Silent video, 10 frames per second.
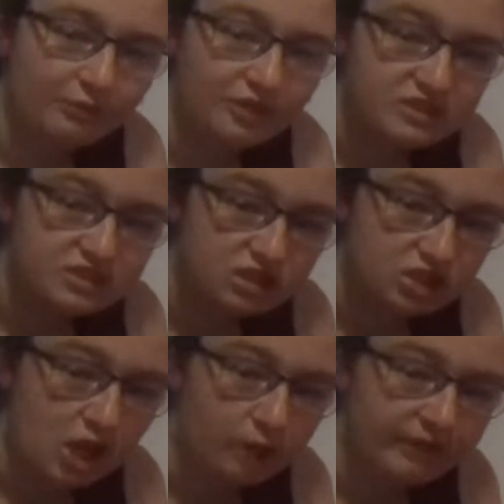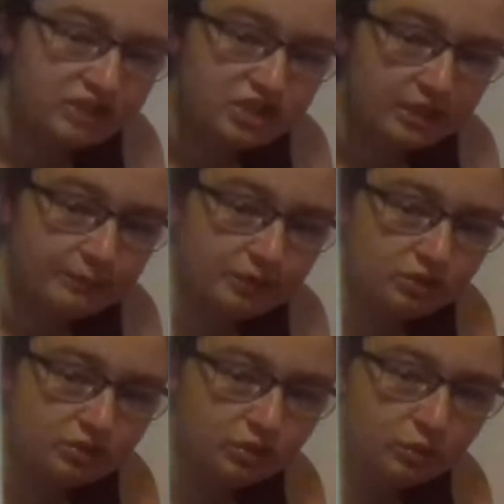This is the calming
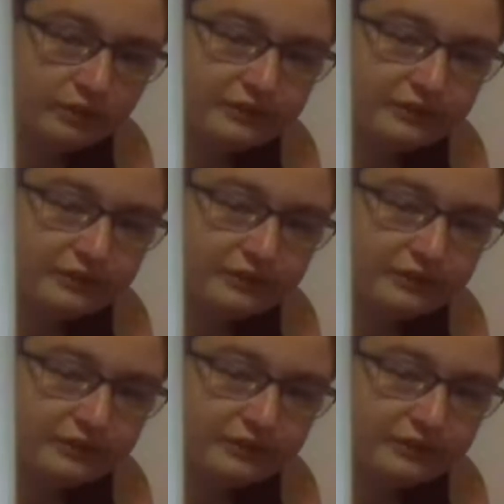shampoo with